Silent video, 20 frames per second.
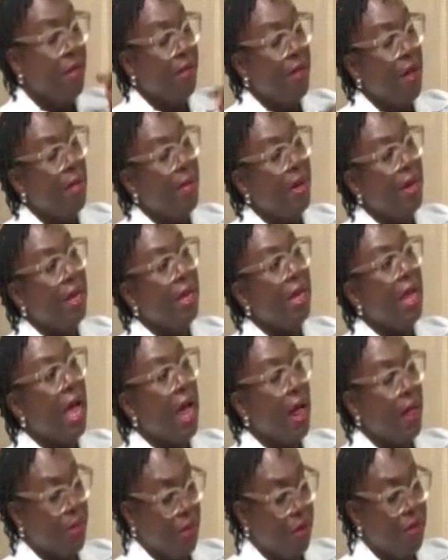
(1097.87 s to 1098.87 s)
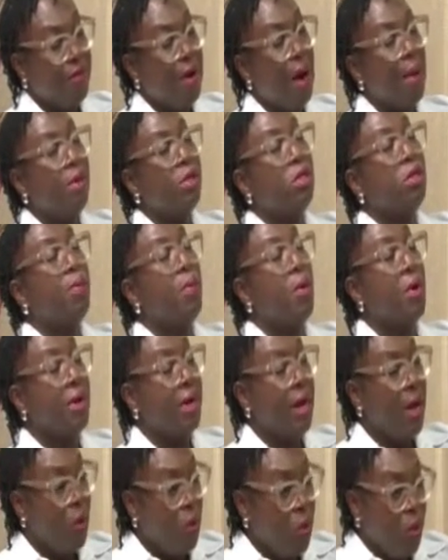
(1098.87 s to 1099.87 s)
Feminine Health and Fiber Support
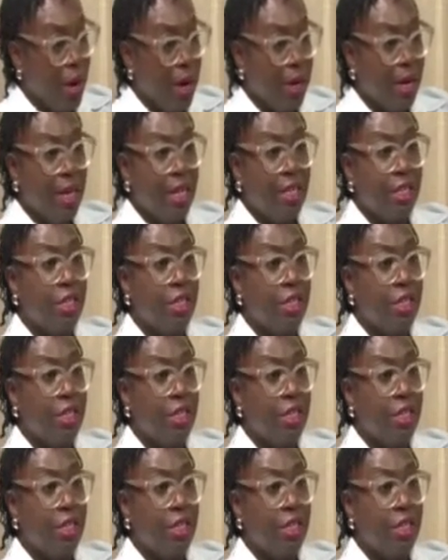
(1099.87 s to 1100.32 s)
Network,